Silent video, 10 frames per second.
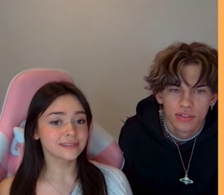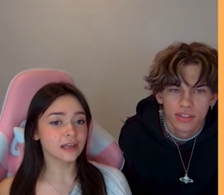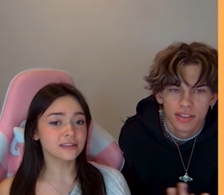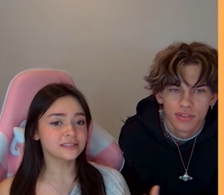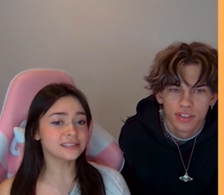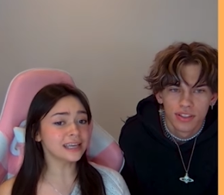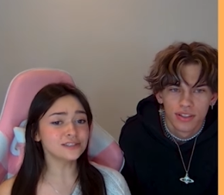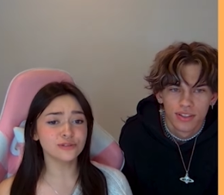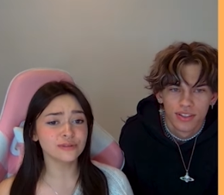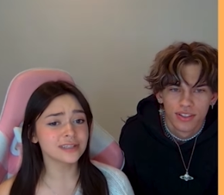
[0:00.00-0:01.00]
Speaker 1: Stay
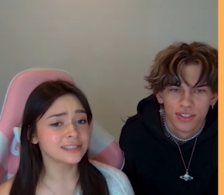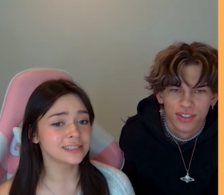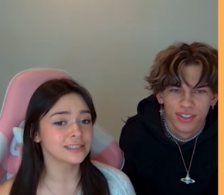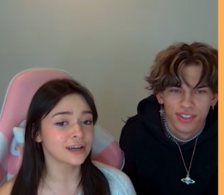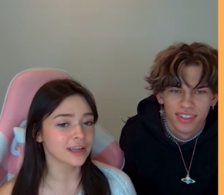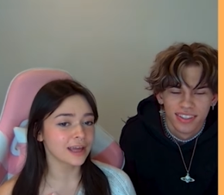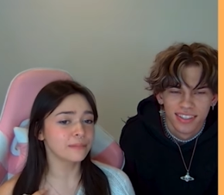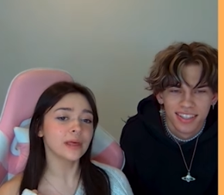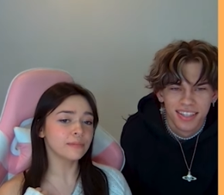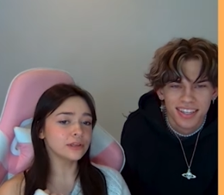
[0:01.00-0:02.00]
tuned on TikTok
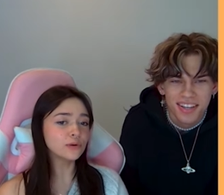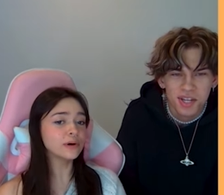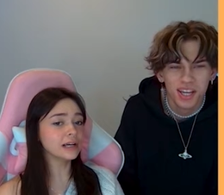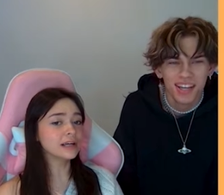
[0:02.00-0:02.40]
and maybe you will.